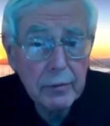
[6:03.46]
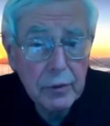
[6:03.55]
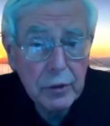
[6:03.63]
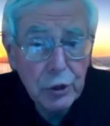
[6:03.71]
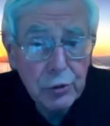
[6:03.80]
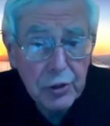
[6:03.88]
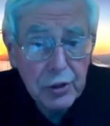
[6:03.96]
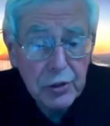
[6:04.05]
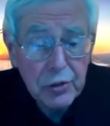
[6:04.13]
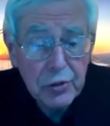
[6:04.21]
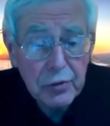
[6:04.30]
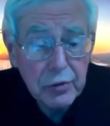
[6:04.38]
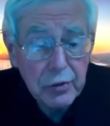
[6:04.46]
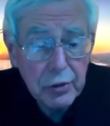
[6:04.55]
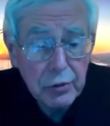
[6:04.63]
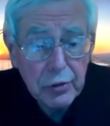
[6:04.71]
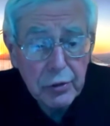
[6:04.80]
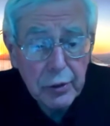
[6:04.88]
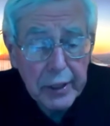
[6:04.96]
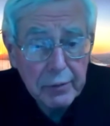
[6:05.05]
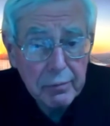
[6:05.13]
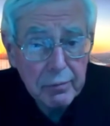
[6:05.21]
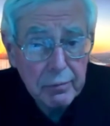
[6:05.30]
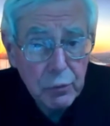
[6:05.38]
usage to create
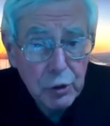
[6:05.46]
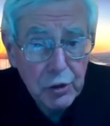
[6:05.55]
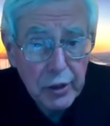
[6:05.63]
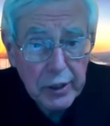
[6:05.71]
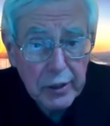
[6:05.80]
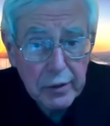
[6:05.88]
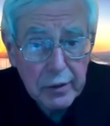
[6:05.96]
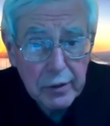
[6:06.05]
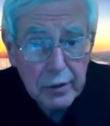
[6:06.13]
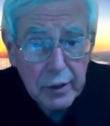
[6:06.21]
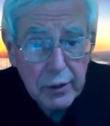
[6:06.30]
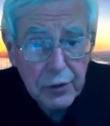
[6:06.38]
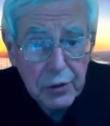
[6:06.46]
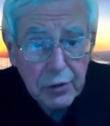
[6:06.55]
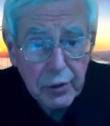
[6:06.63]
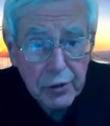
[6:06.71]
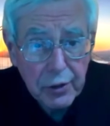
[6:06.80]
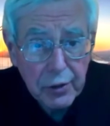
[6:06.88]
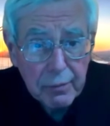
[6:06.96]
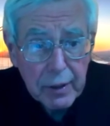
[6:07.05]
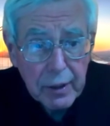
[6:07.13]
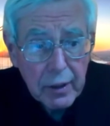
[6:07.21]
resilient infrastructure.